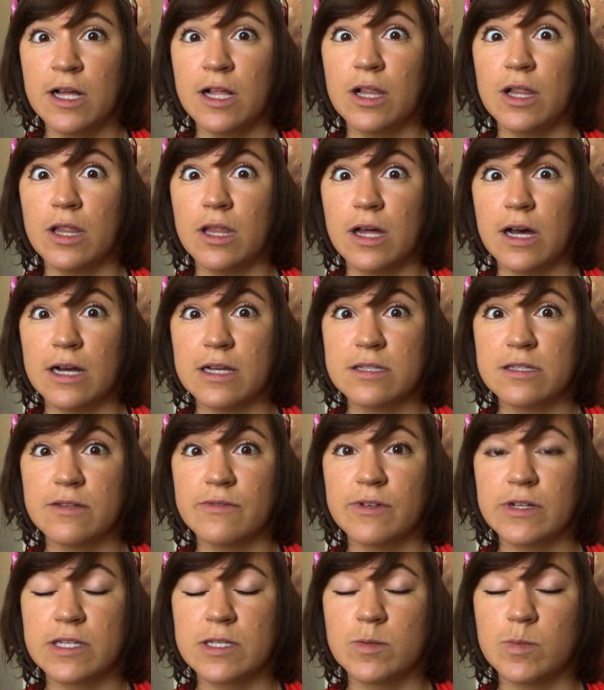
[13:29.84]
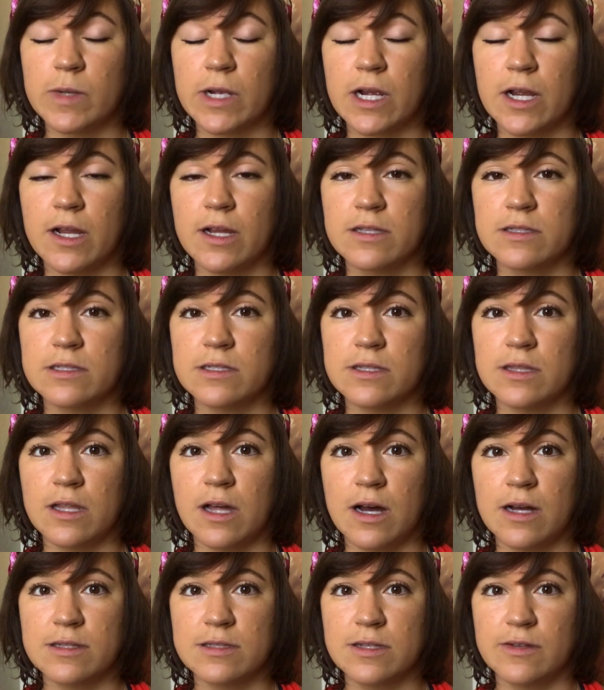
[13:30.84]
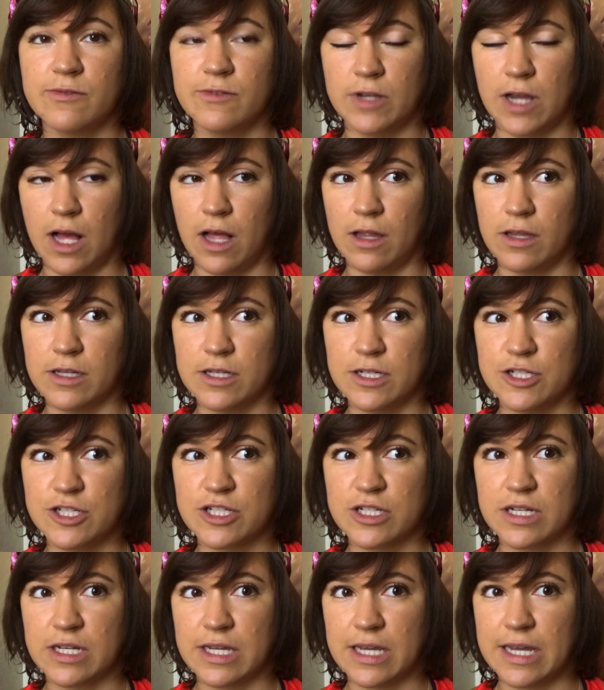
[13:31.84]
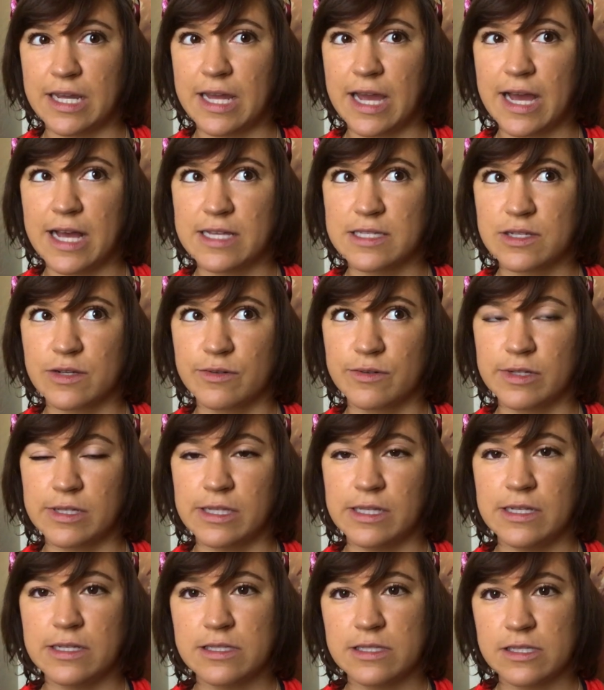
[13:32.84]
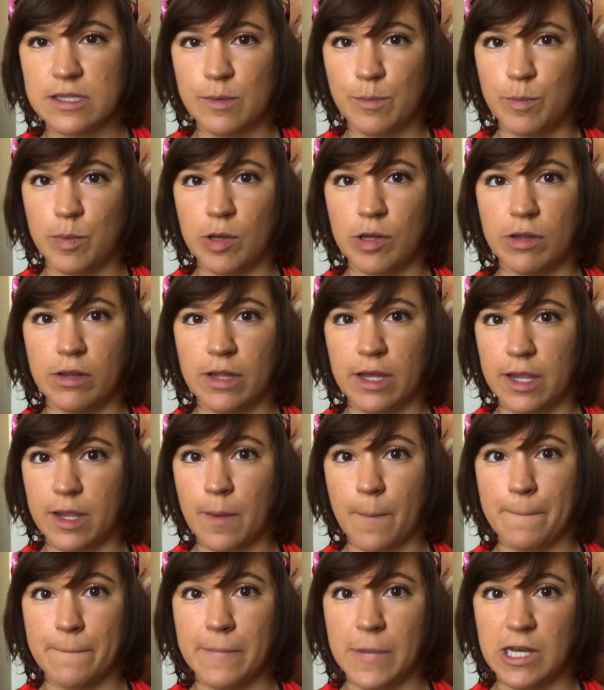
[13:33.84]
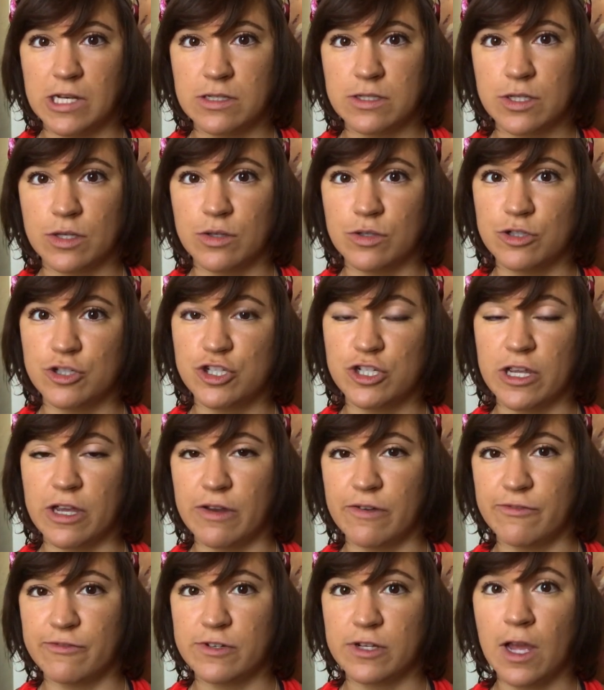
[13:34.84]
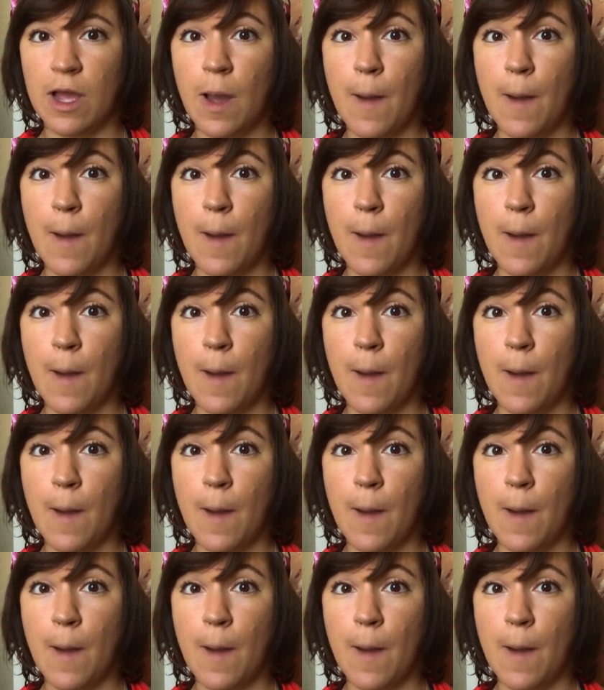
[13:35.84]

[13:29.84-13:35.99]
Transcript: lots of experience, lots of knowledge, and he has a really simple, like, mental shift,